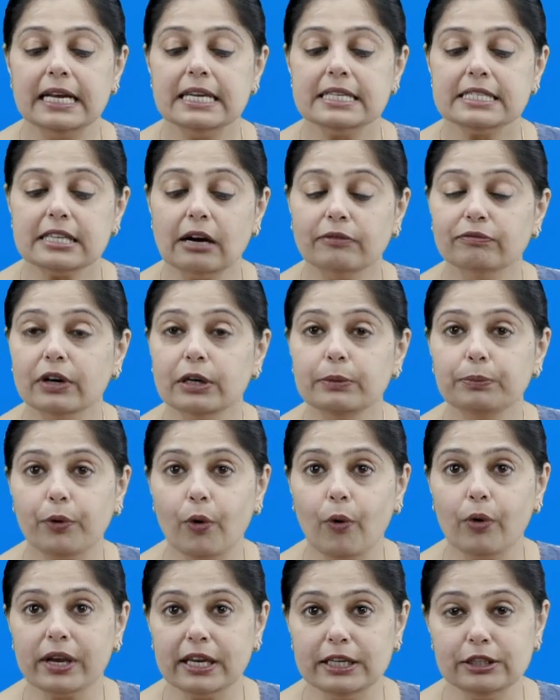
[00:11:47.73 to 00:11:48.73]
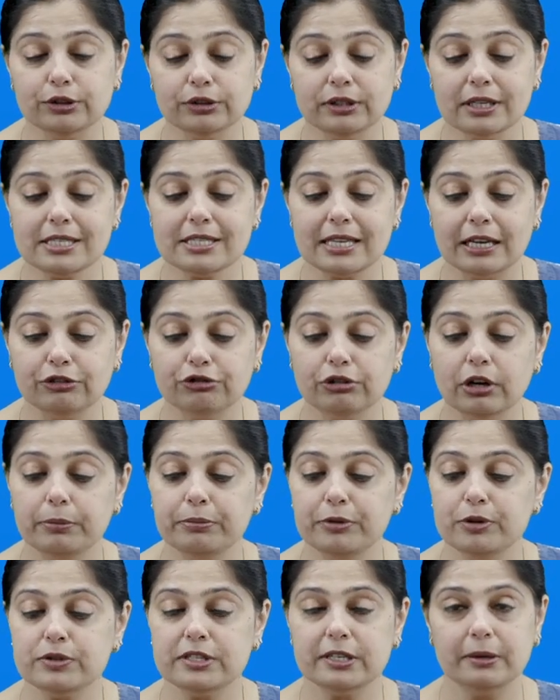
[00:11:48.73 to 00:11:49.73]
Someone broke into the Central
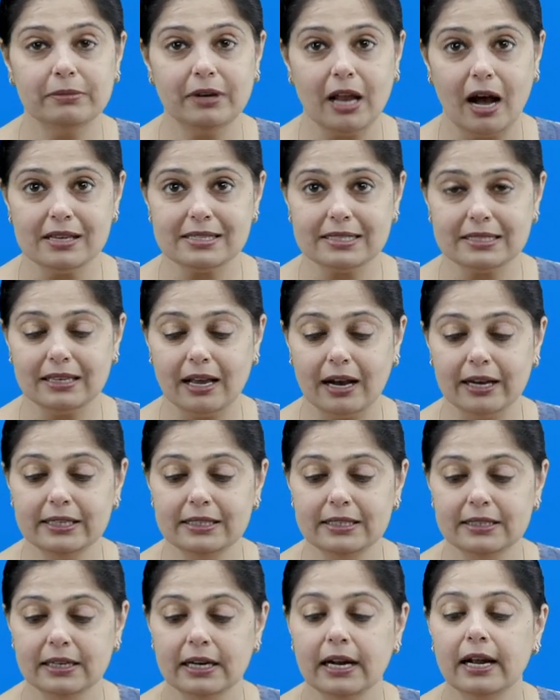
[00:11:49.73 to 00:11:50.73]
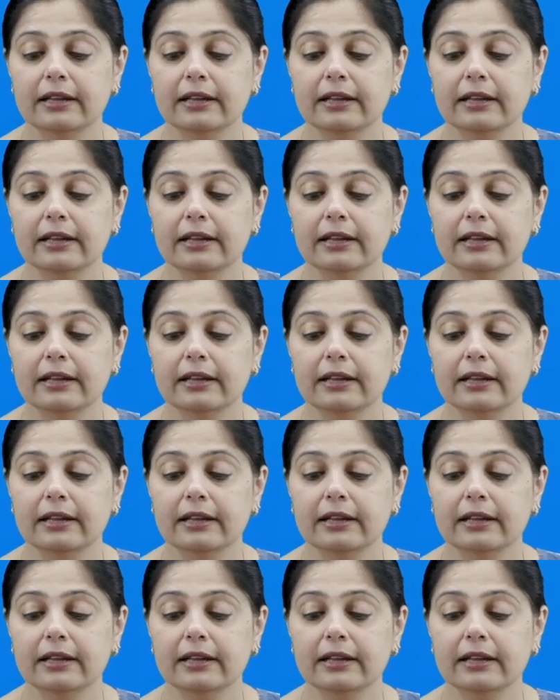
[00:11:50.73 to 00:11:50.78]
Museum last night.